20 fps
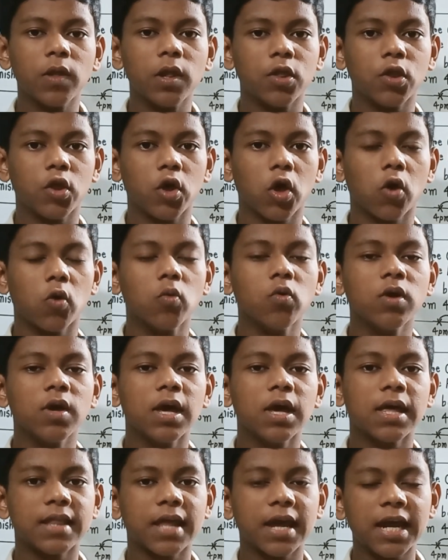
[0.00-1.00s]
know
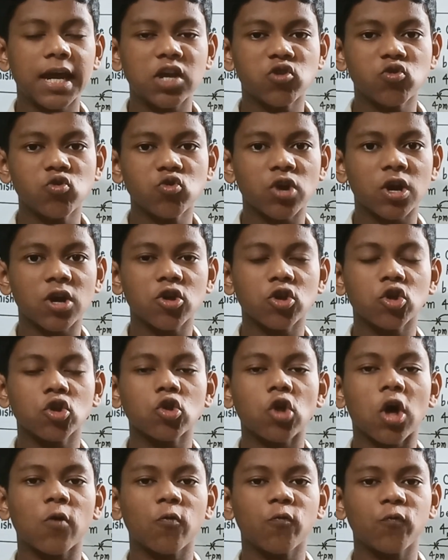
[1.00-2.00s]
the introduction
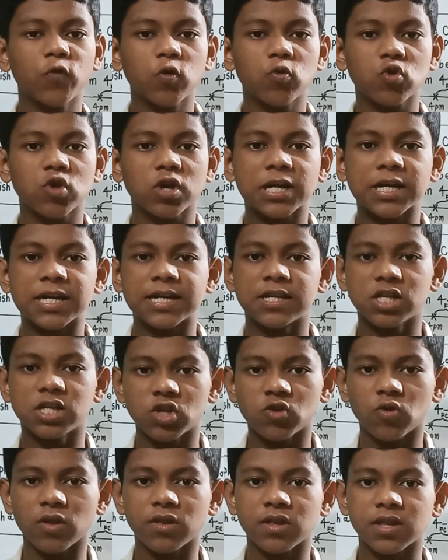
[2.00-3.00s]
of future
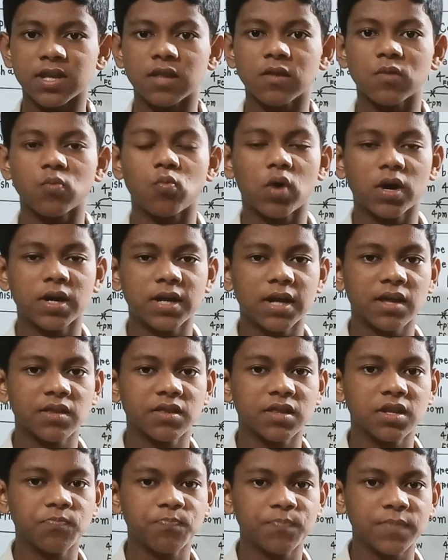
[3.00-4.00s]
continuous tense. What does
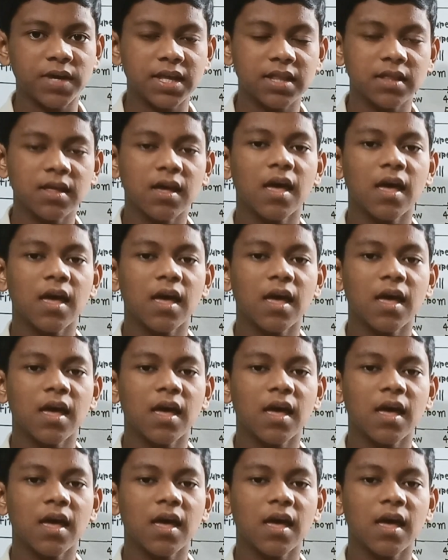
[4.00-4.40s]
it mean?